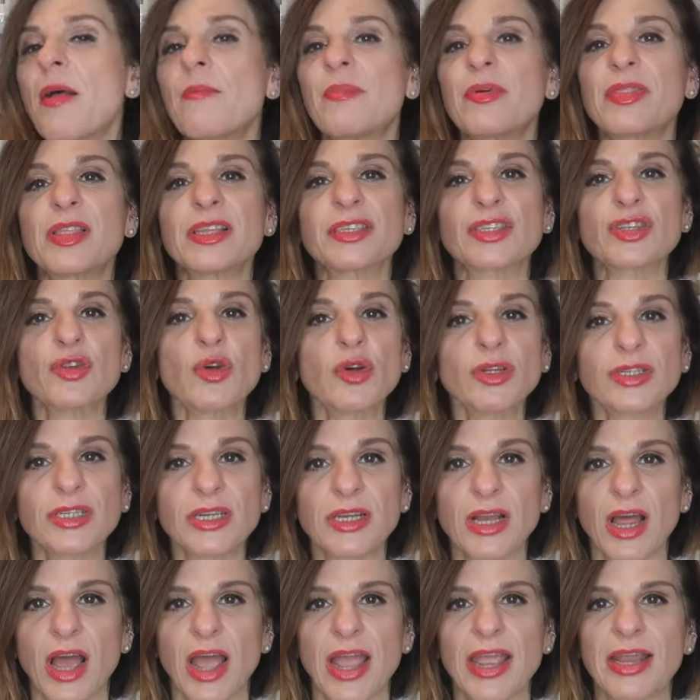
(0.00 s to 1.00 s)
But there's no
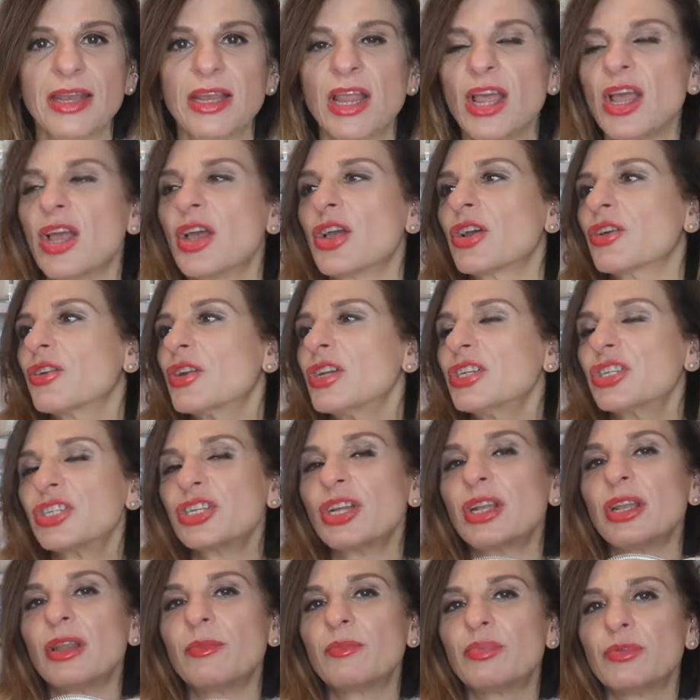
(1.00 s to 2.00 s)
denying,
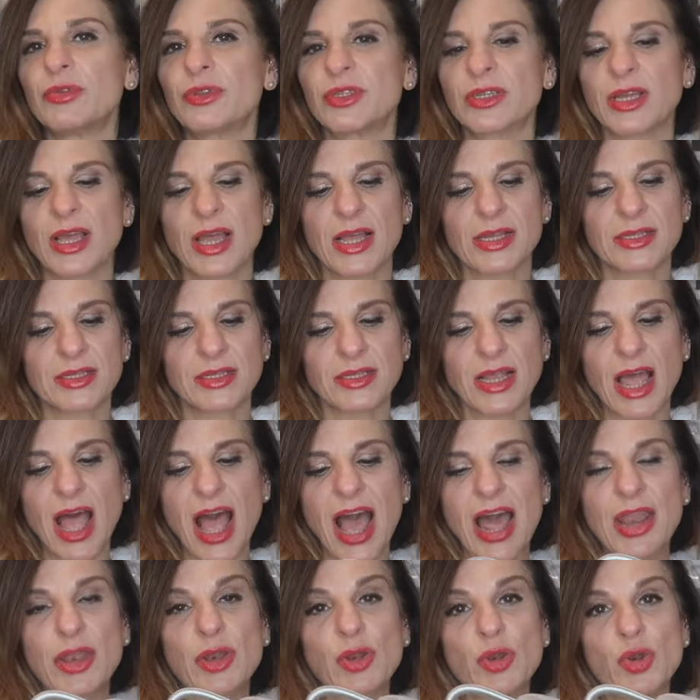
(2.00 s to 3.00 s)
Christian Louboutins
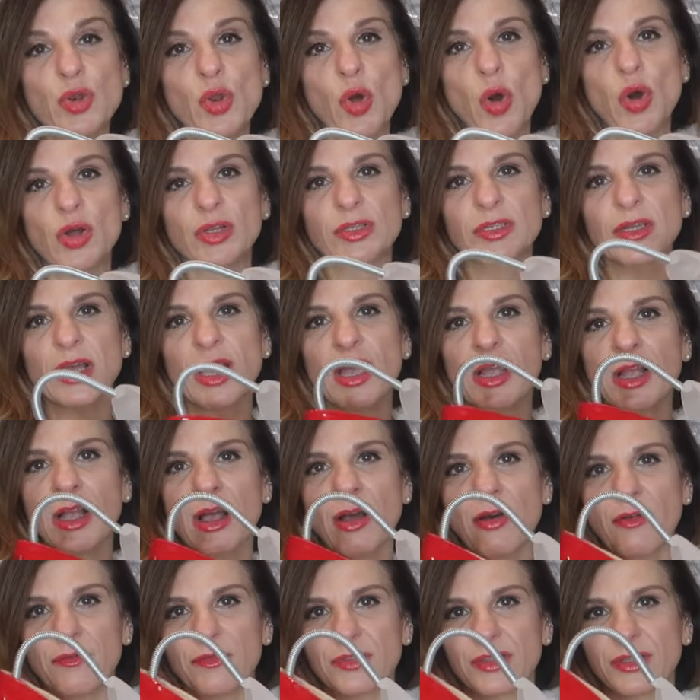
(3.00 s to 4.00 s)
are not a
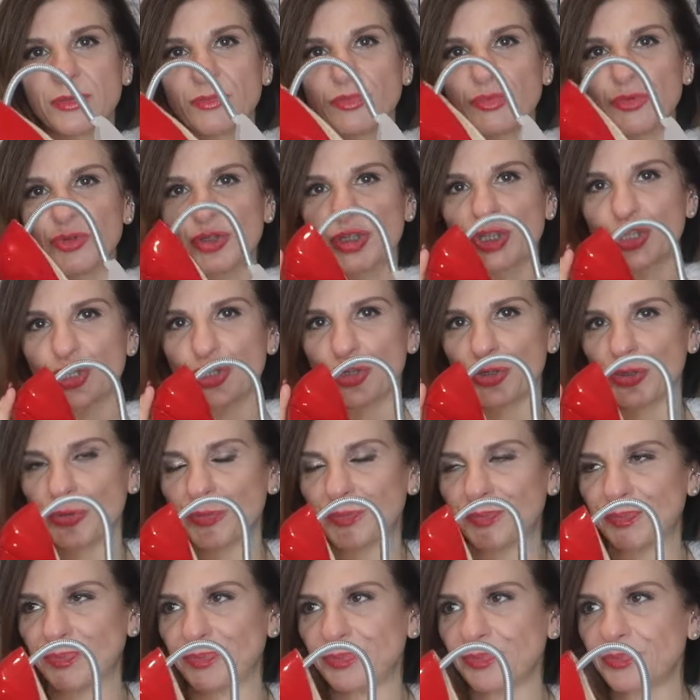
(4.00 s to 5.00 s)
comfortable shoe.